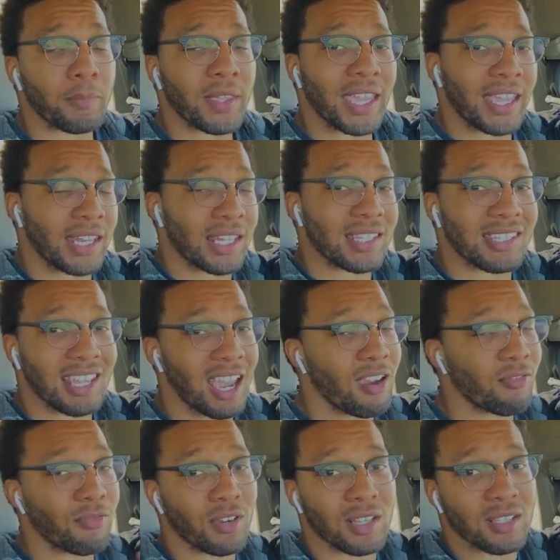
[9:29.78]
And it's time
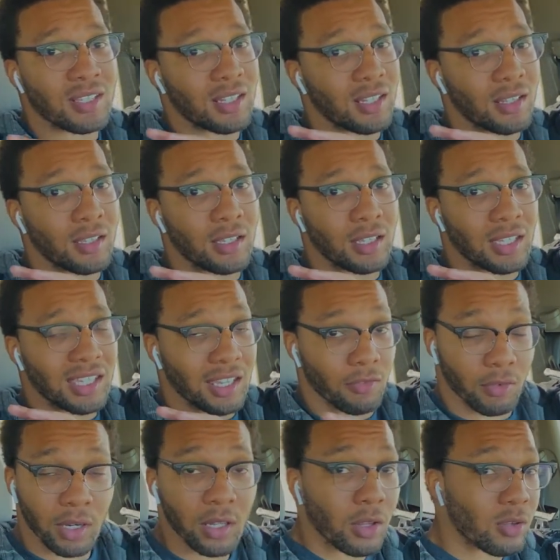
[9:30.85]
for us to get
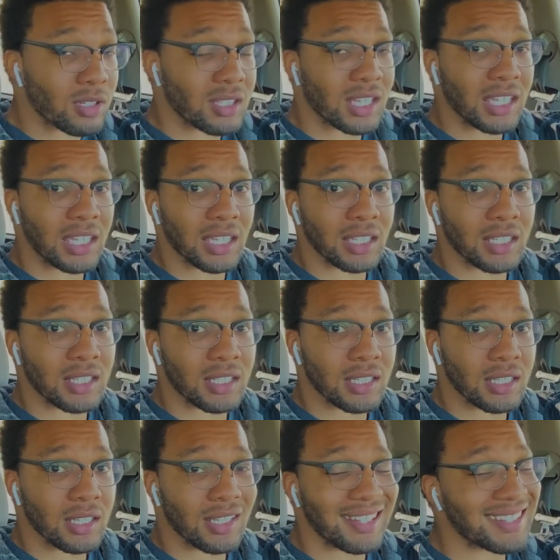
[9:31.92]
rid of those thinkings.
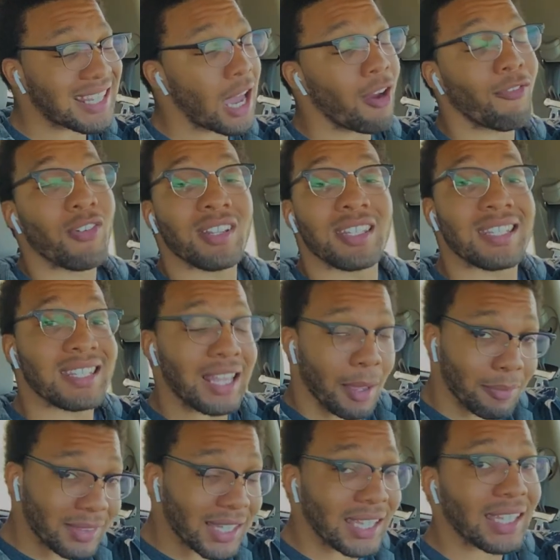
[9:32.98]
It's time for us to stop
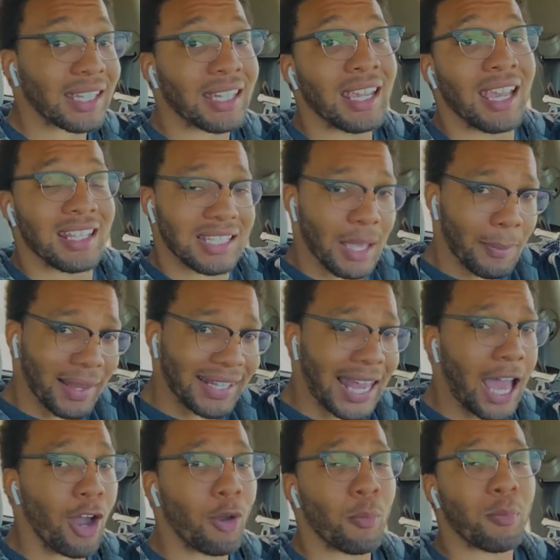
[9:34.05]
thinking, stop
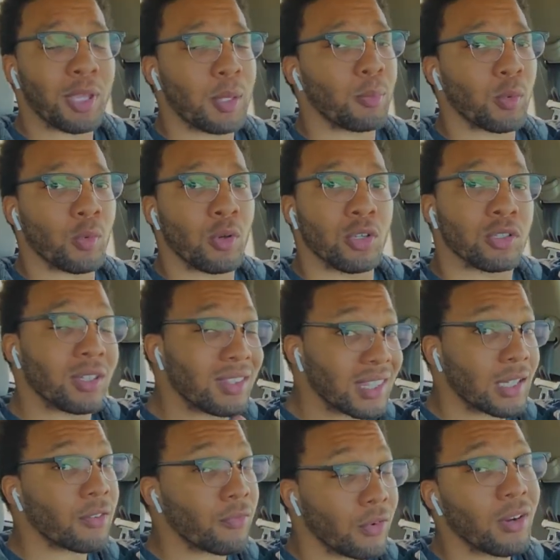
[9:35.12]
allowing people to
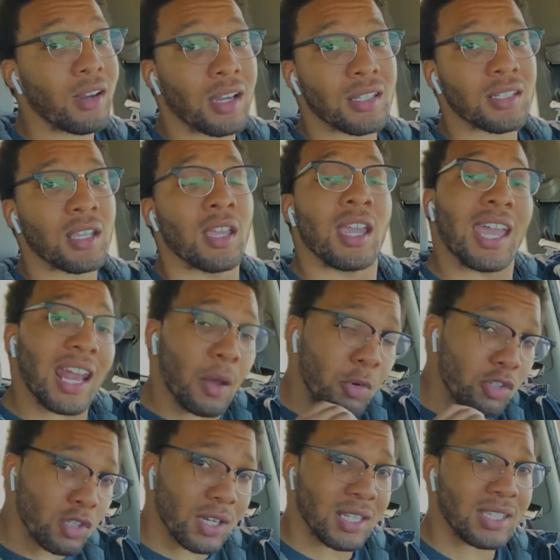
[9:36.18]
think for us. And I
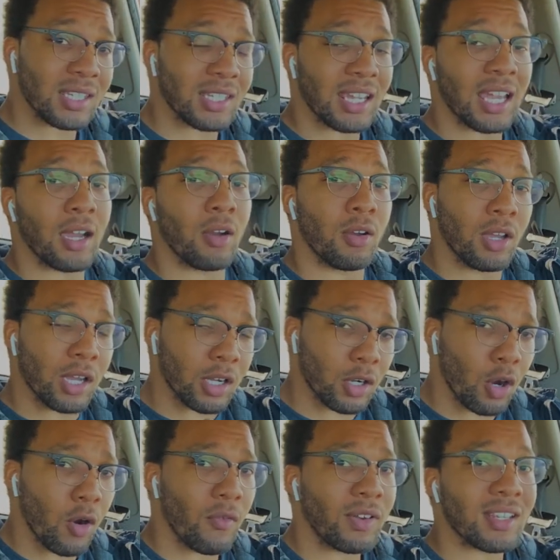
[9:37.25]
want you to sit down and
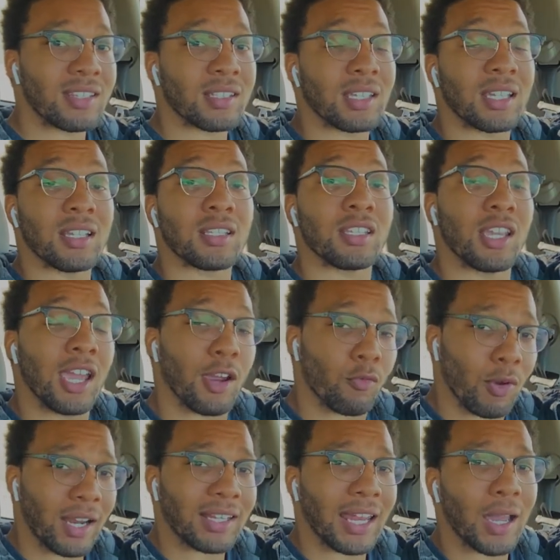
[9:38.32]
go over these things and
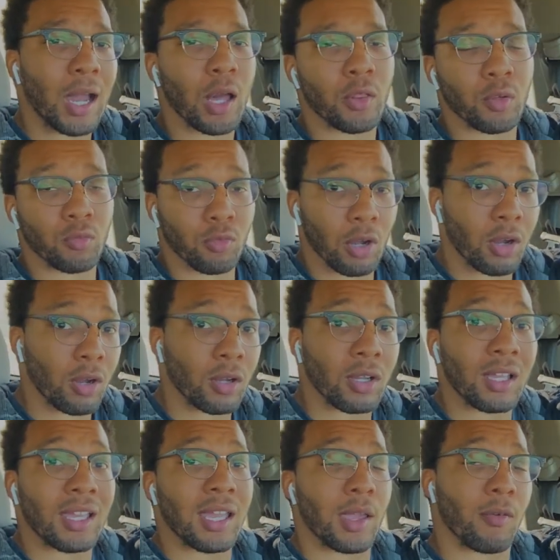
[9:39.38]
write down how they're wrong
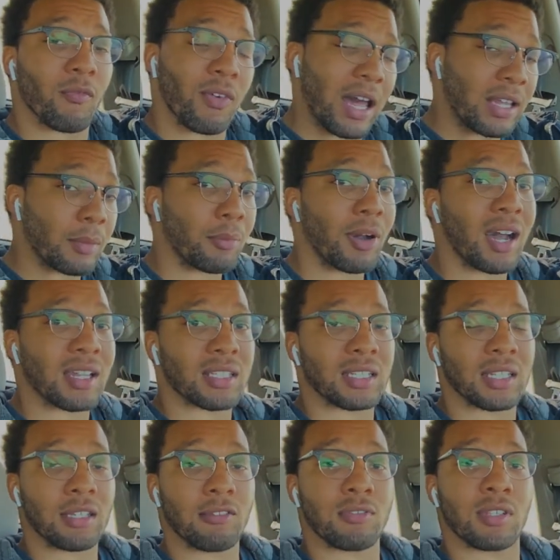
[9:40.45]
and find the
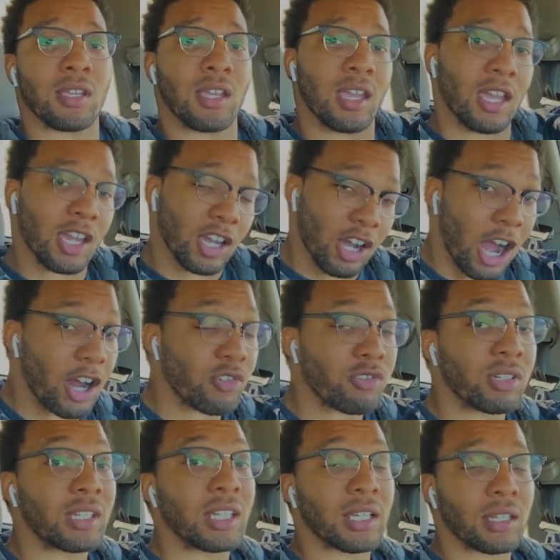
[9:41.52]
positives,
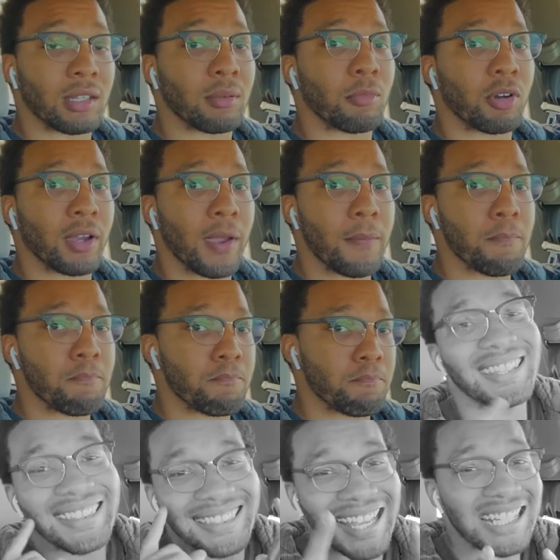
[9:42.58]
contradict them, okay?
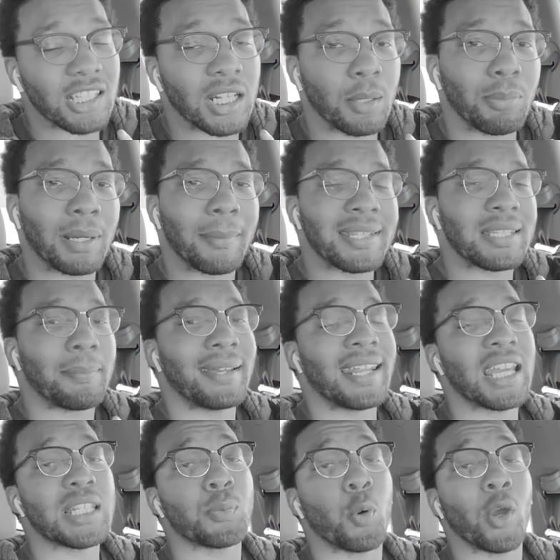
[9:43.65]
That's gonna bring me to my
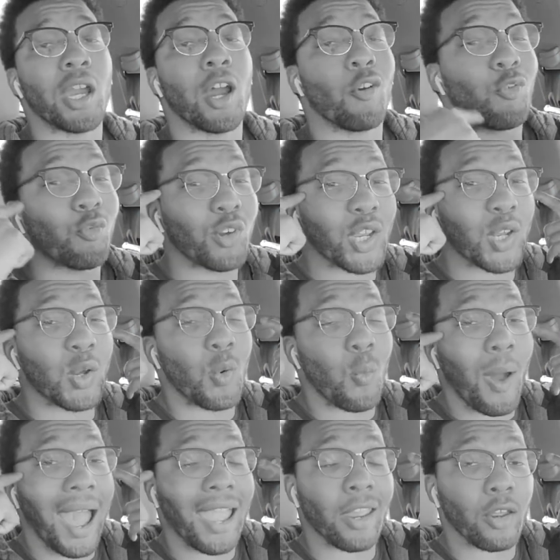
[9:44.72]
next point of
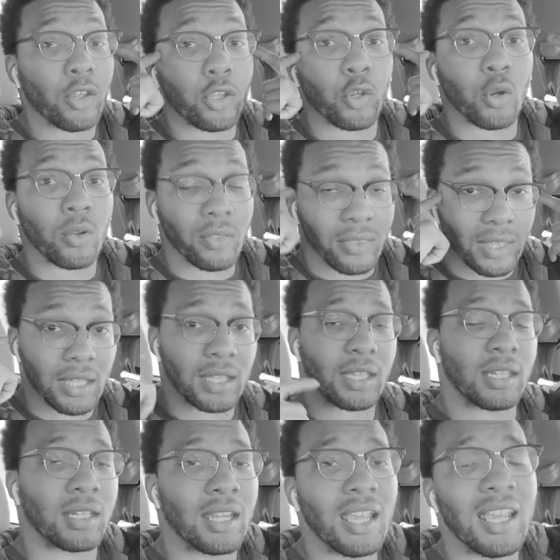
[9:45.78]
rewire your thinking.
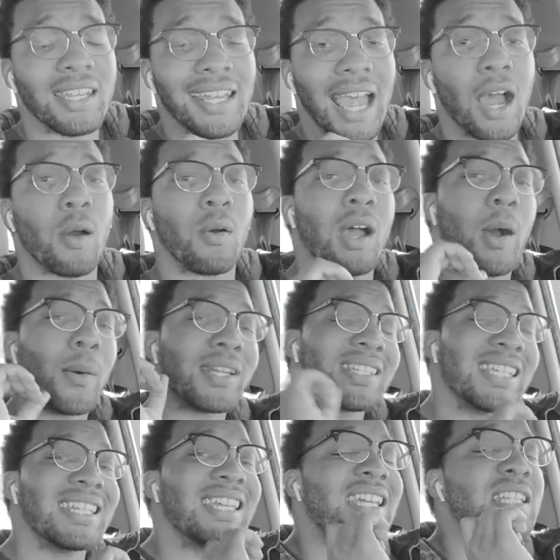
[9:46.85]
Now, I wanna
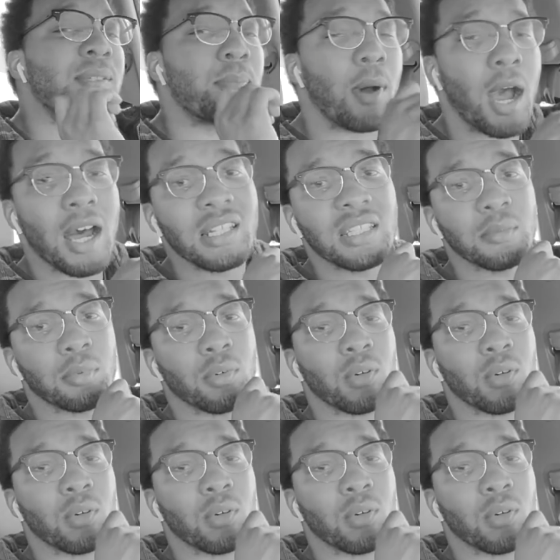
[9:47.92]
tell you that it's possible.